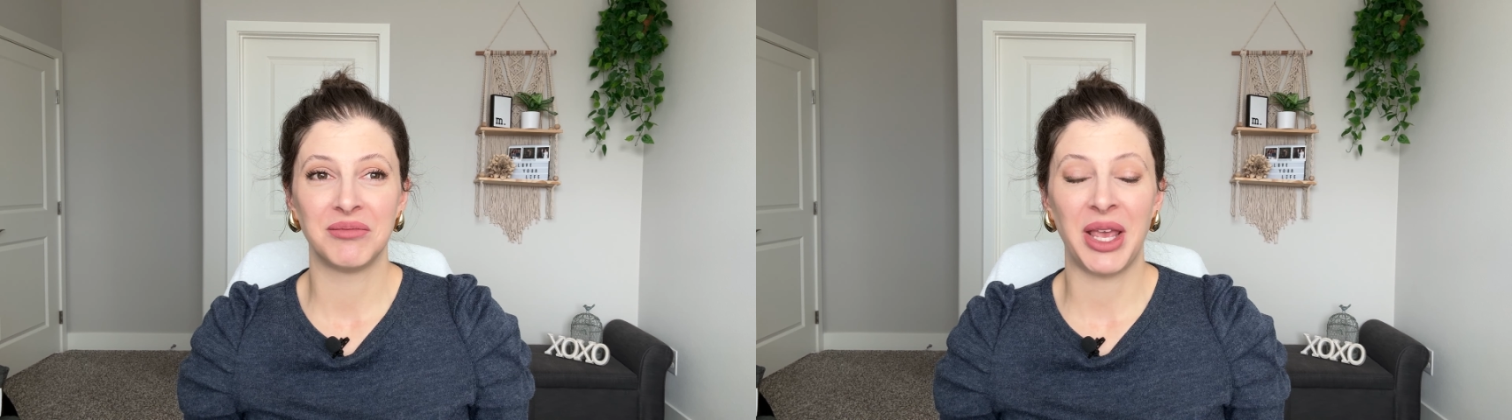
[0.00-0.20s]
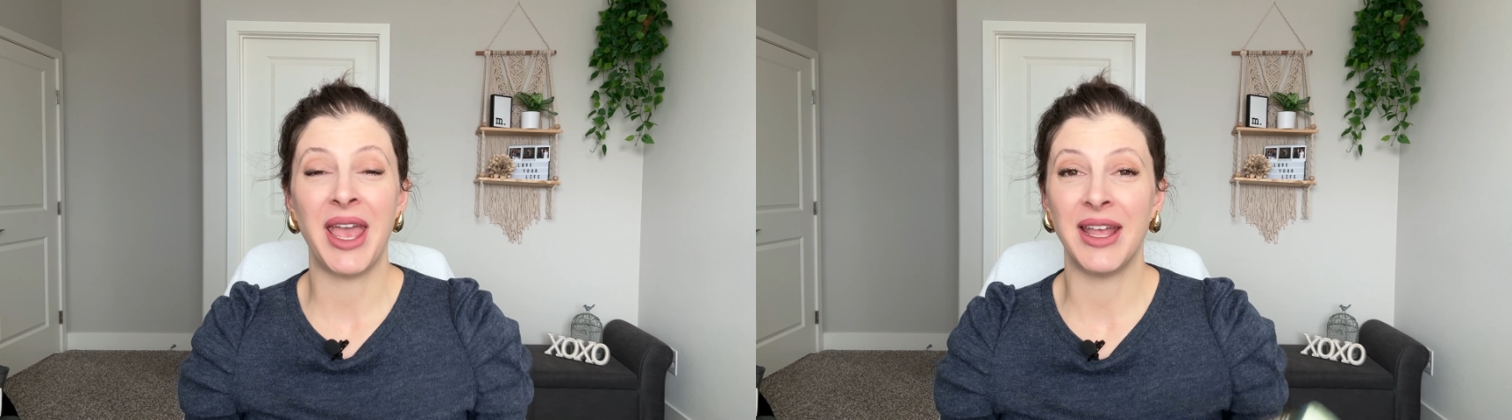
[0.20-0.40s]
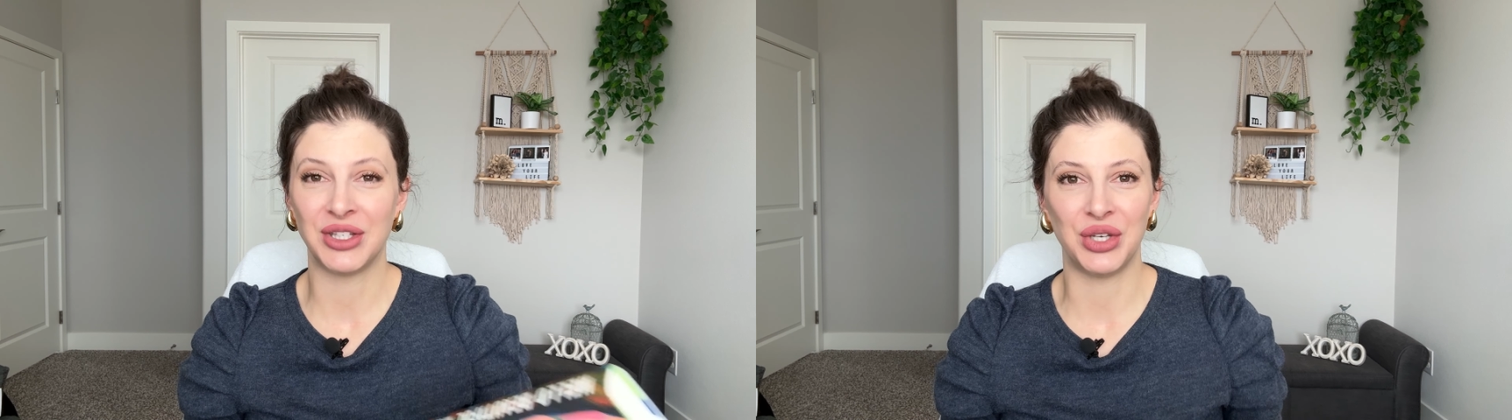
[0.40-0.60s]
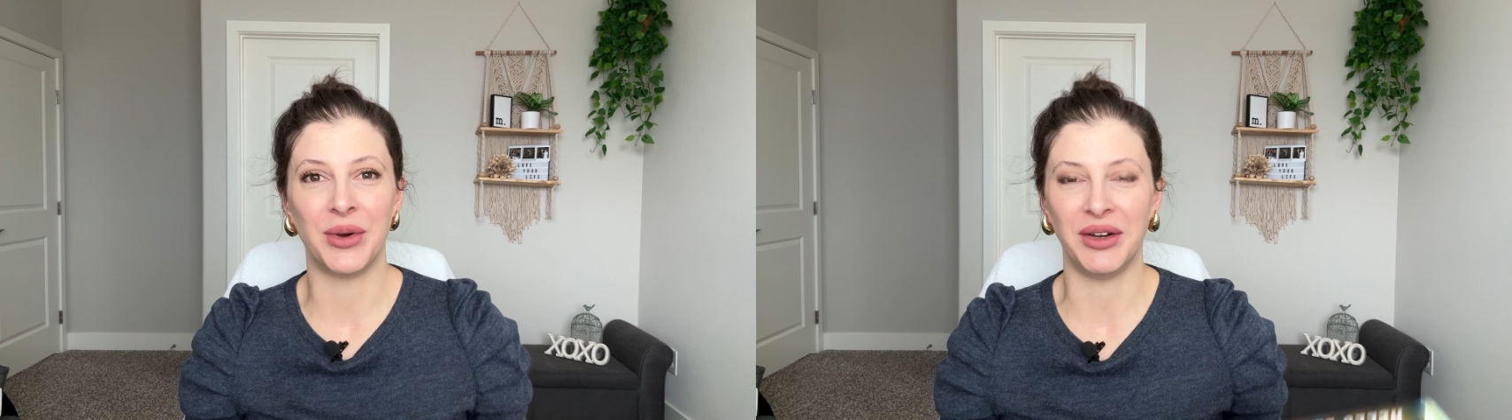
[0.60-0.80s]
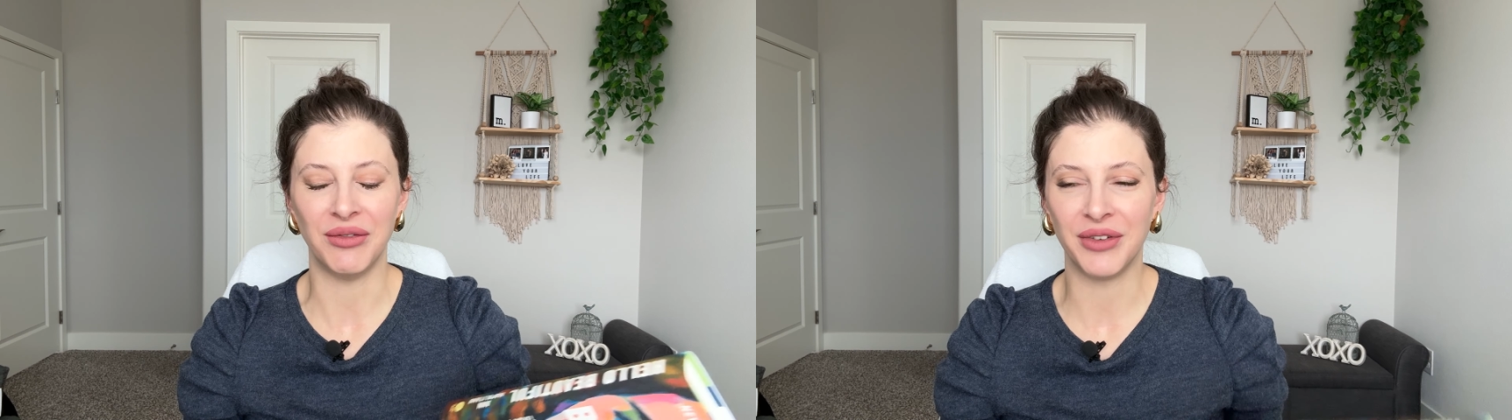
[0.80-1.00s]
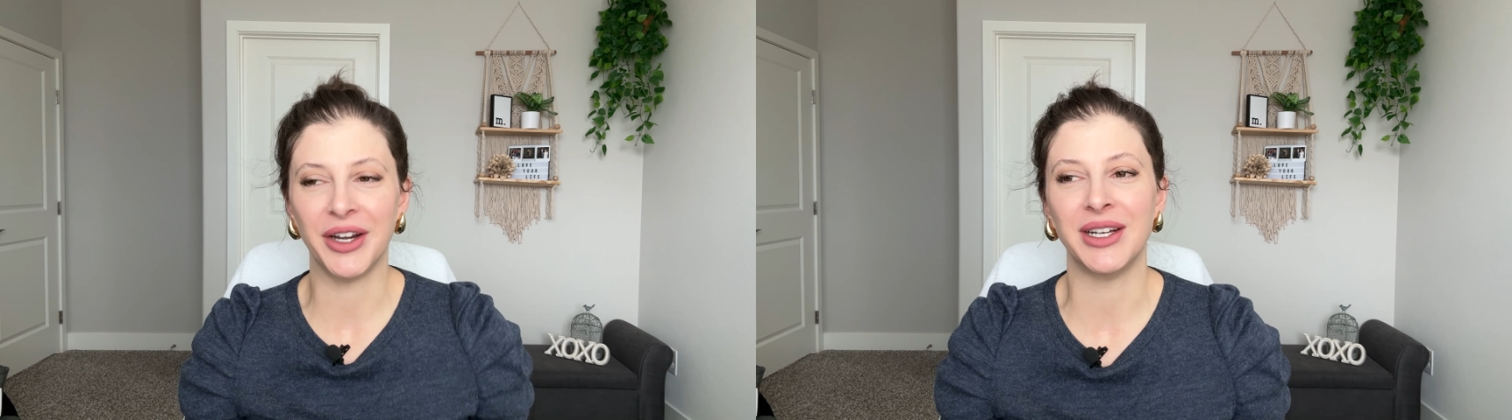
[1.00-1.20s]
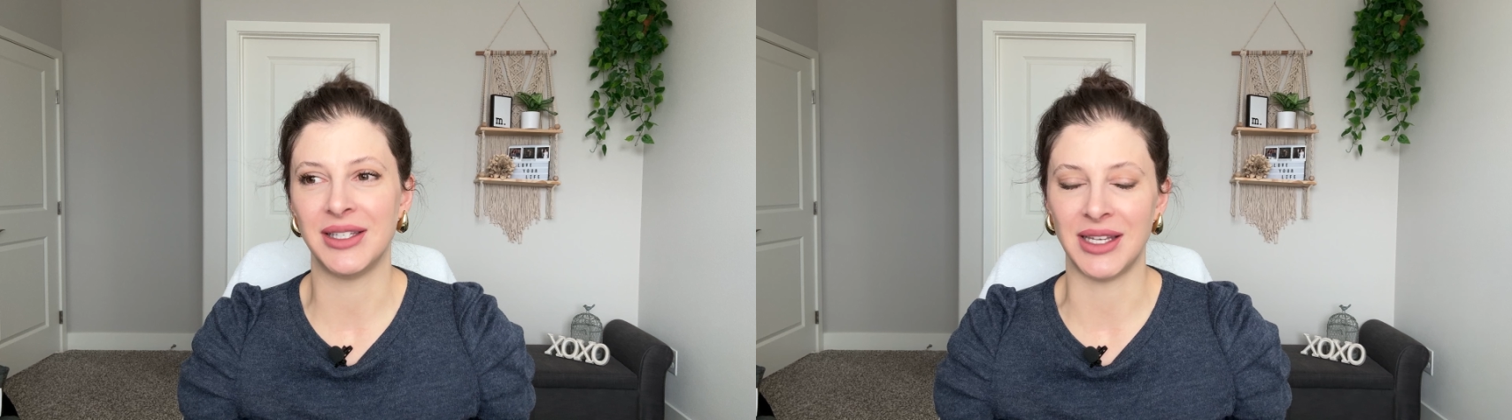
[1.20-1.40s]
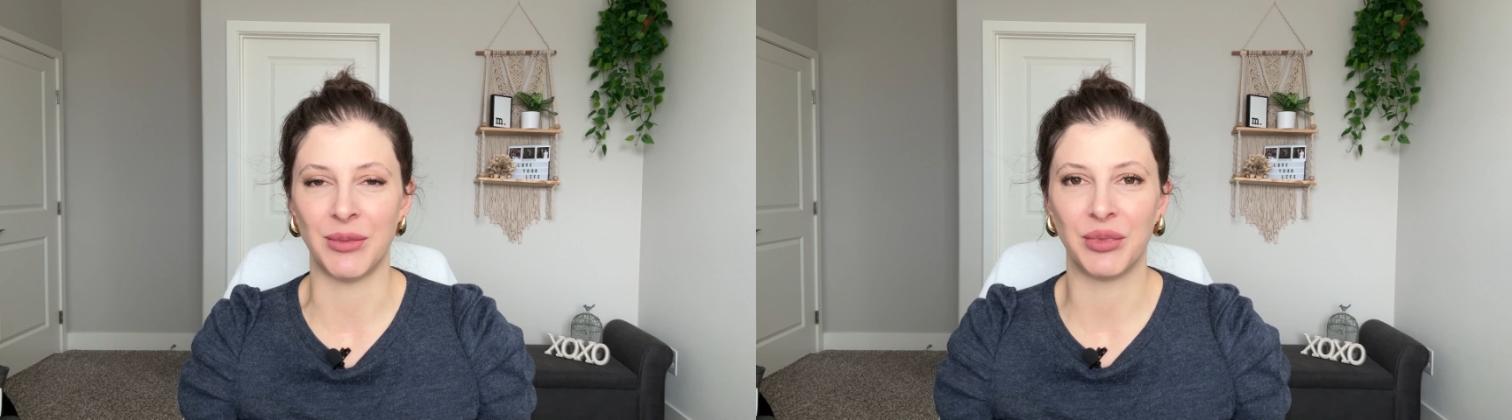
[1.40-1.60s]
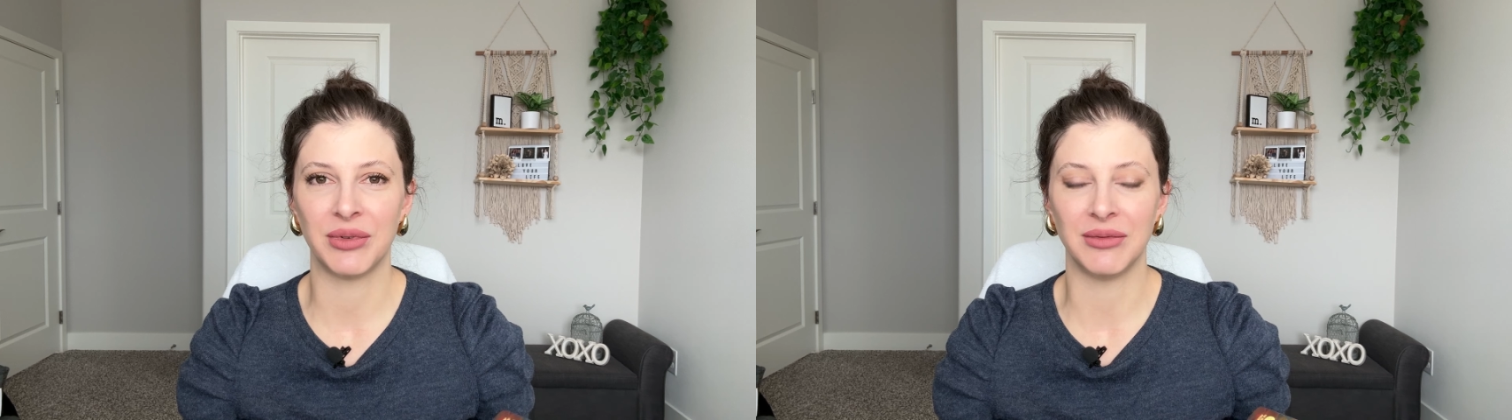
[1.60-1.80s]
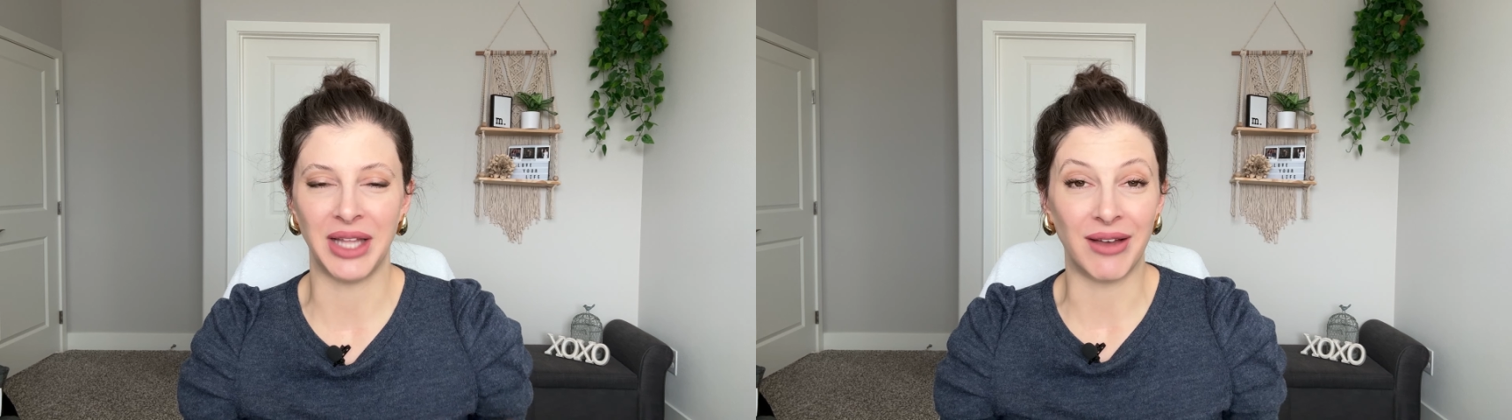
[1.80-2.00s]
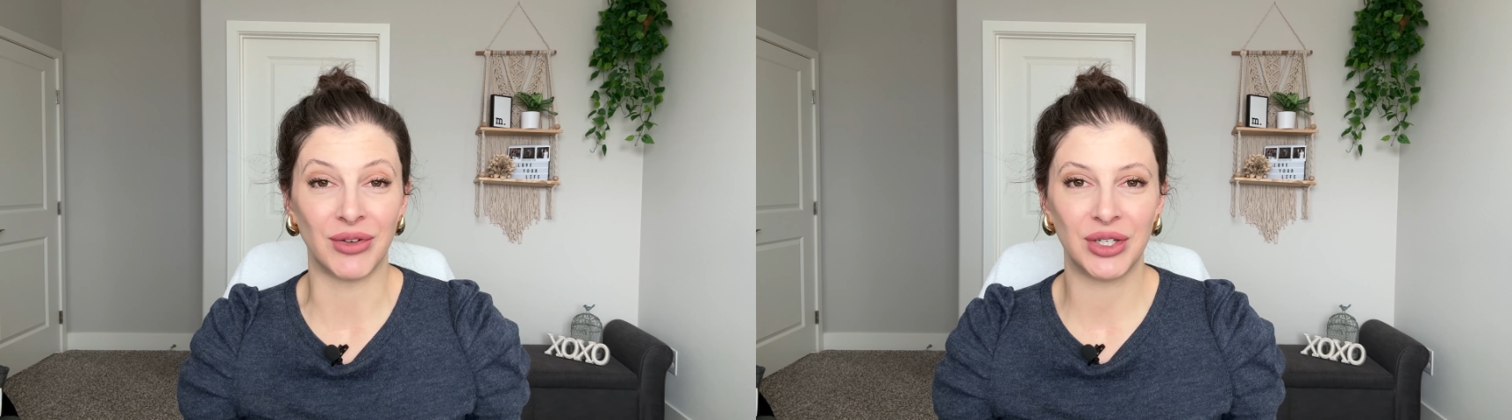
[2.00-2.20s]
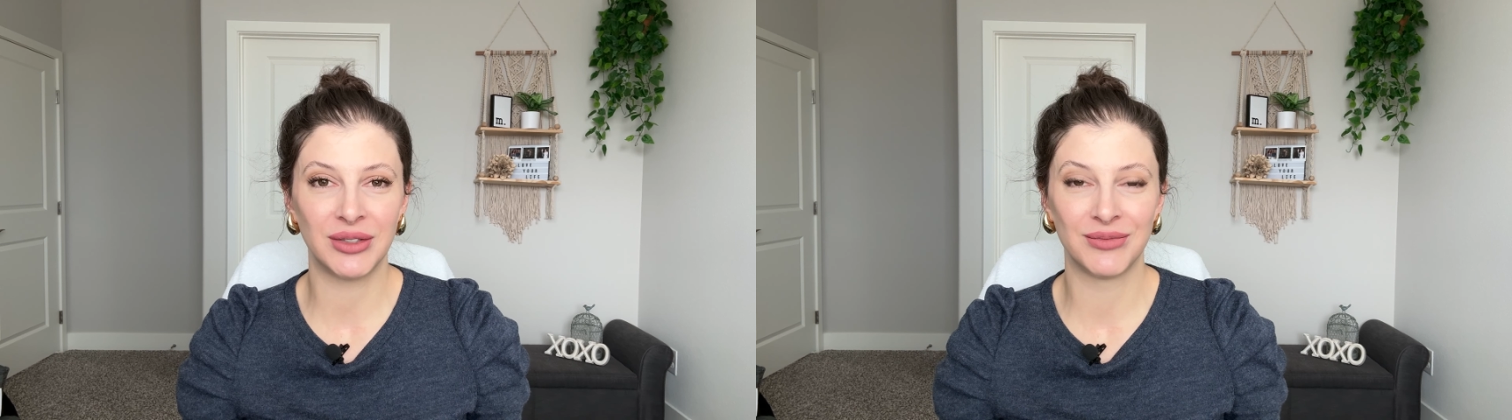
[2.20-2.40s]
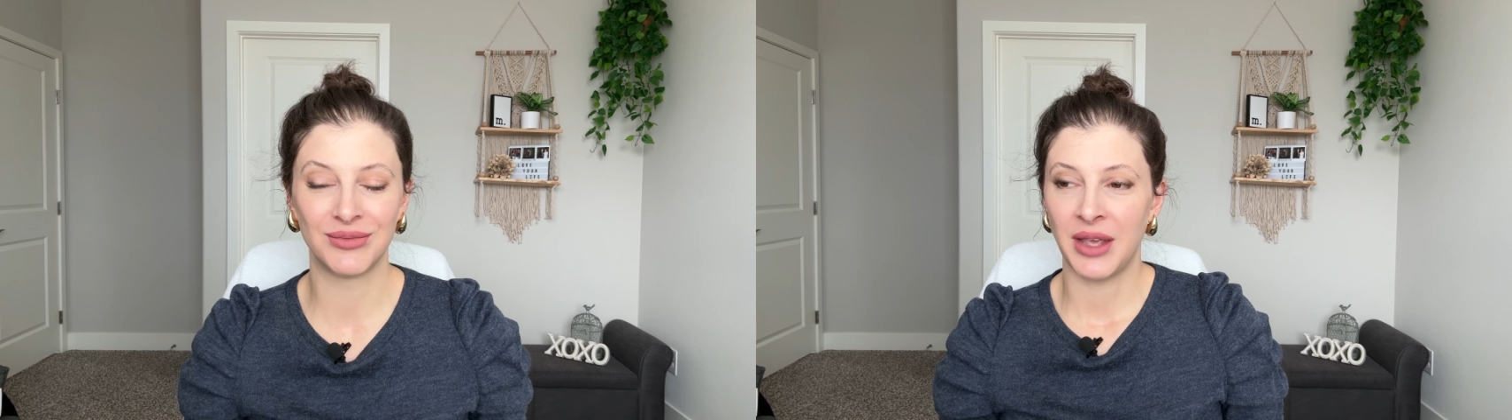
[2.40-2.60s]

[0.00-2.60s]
hits you on a very deep level.